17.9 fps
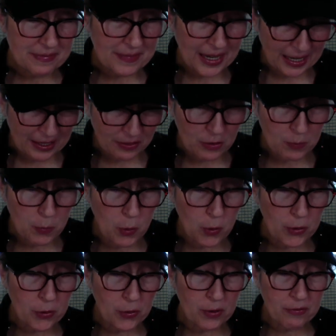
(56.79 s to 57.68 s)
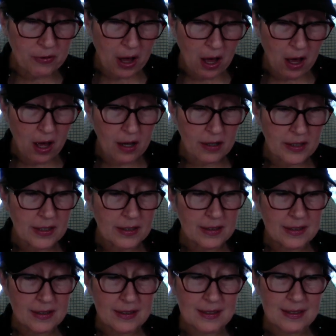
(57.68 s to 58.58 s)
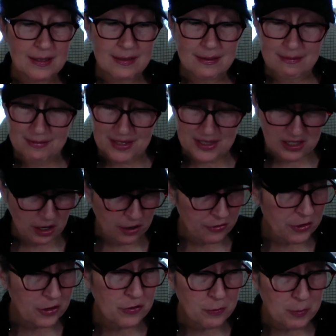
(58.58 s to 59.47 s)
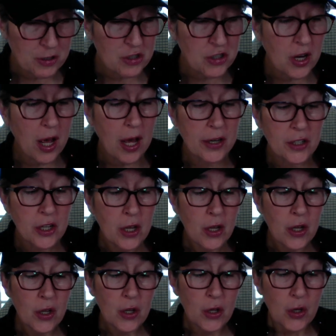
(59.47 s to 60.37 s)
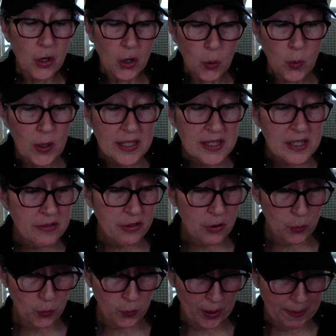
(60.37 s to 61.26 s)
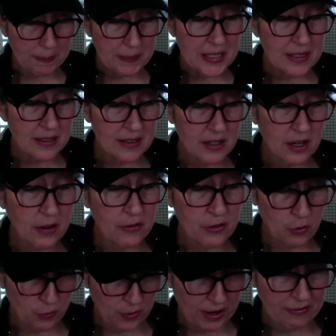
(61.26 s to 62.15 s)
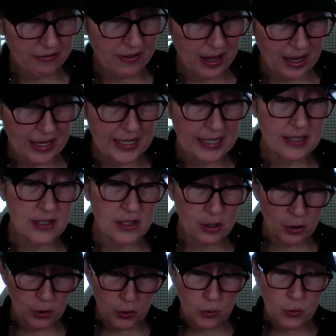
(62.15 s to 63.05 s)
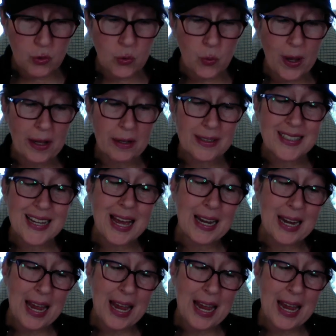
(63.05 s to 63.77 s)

and the border of Og, sovereign of Bashan, who was of the remnant of the Rephaites who dwelt at